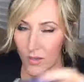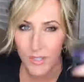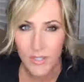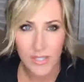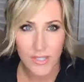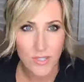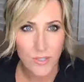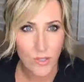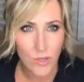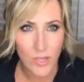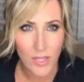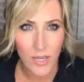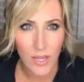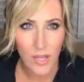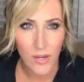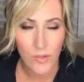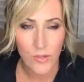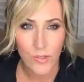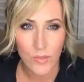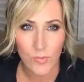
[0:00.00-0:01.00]
long as it's
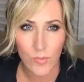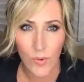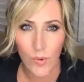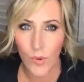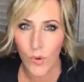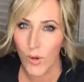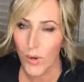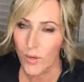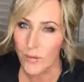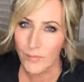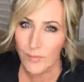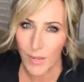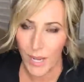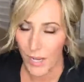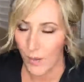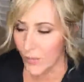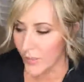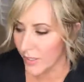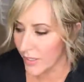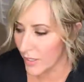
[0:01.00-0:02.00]
$30 or more,
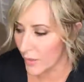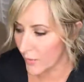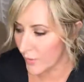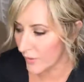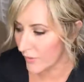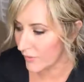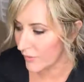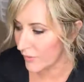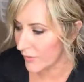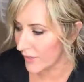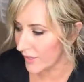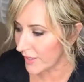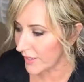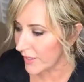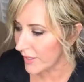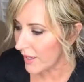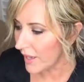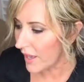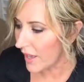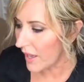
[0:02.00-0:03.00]
buy one, get one
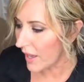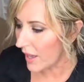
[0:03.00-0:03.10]
free.